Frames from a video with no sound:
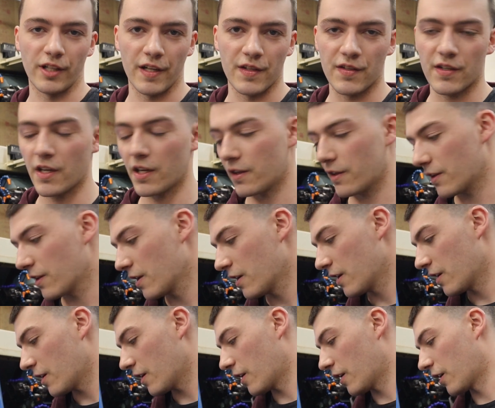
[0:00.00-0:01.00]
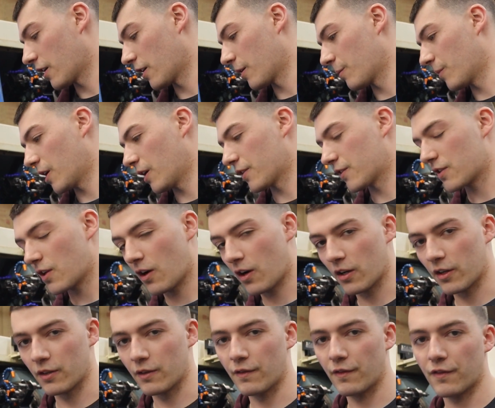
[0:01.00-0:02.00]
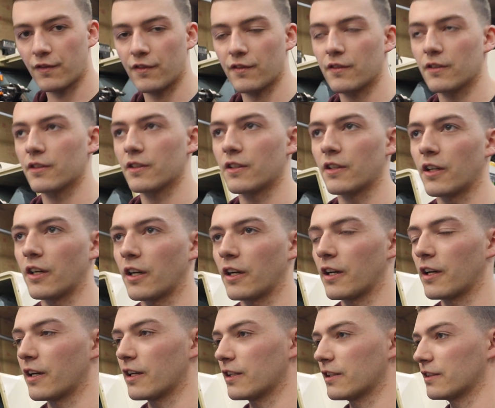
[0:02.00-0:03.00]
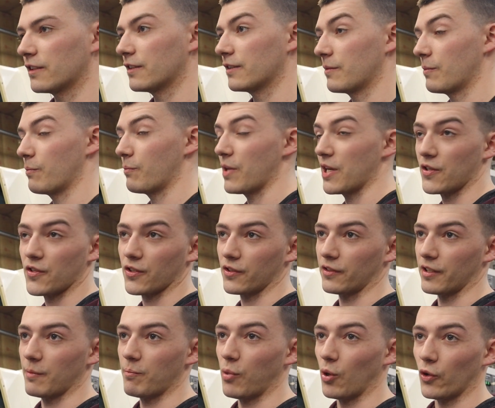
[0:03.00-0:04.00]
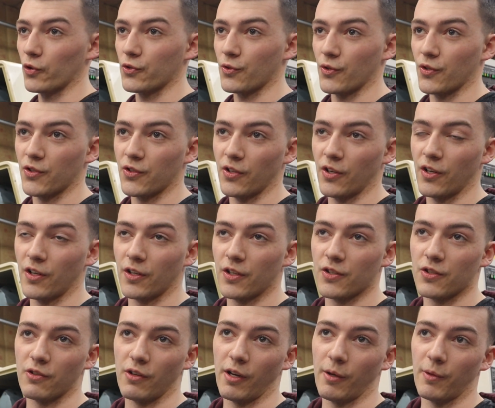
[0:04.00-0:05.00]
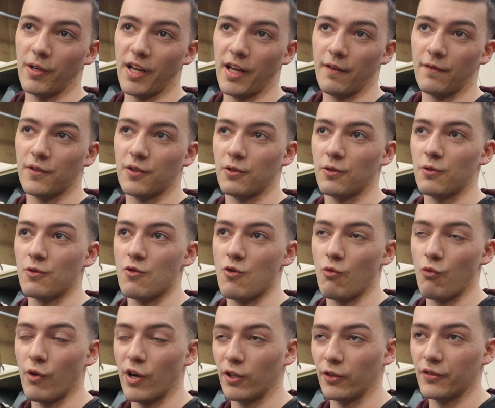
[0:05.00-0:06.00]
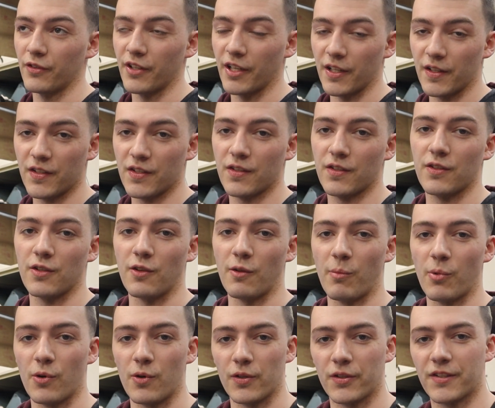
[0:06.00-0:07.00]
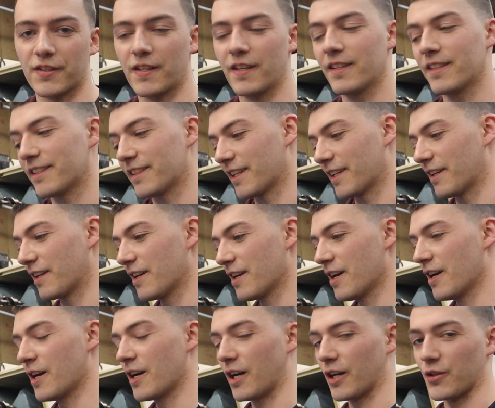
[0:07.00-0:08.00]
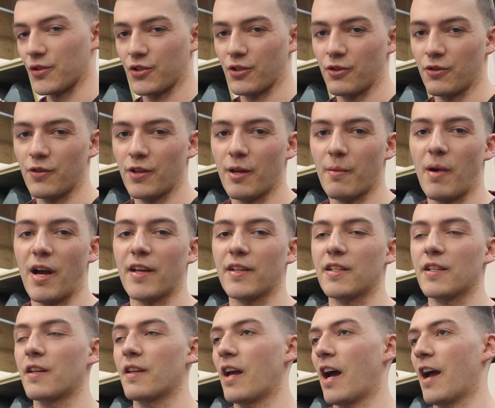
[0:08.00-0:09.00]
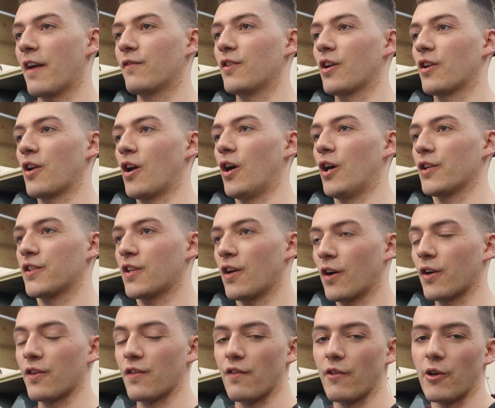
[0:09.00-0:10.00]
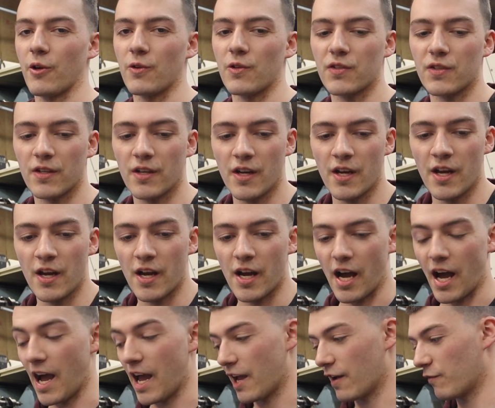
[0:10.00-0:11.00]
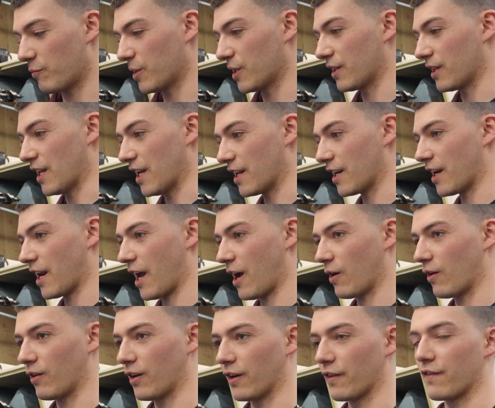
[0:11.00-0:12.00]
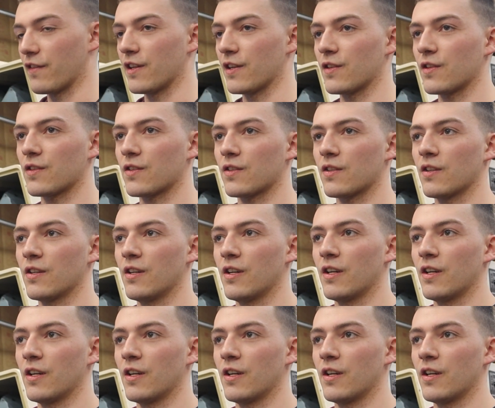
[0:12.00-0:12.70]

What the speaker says: lines yet. A ton of basically bolts are stuck, so I would have to weld nuts to the bolts and then unscrew them. I've done a ton of those. I have been in and out of this